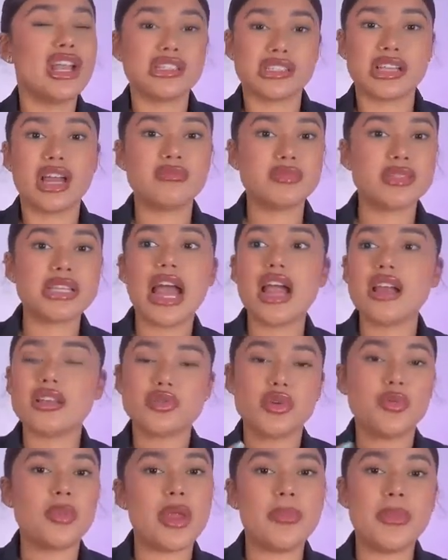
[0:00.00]

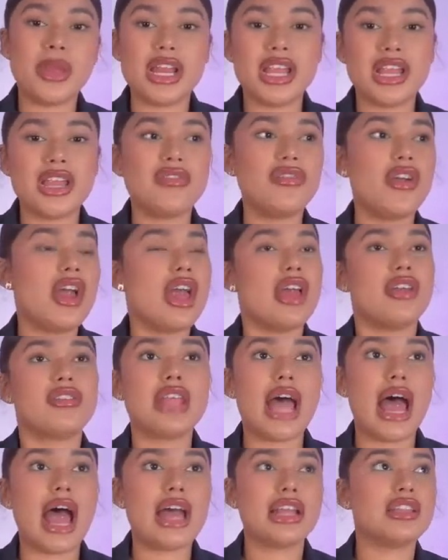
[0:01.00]
Sometimes we may believe
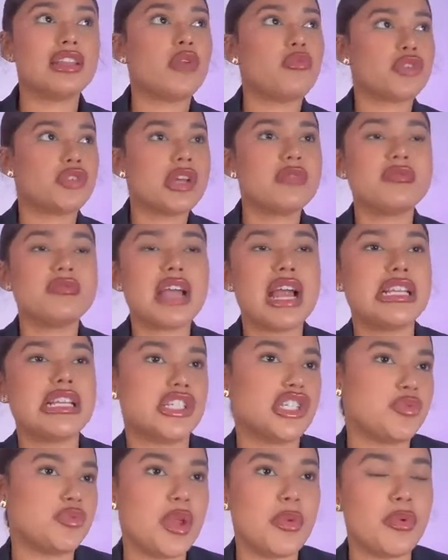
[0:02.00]
that
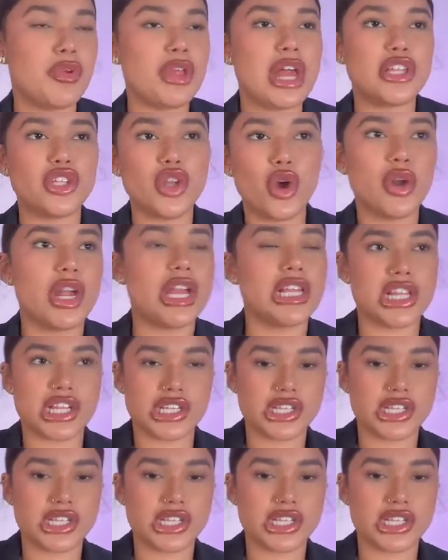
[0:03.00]
sometimes there's people that don't get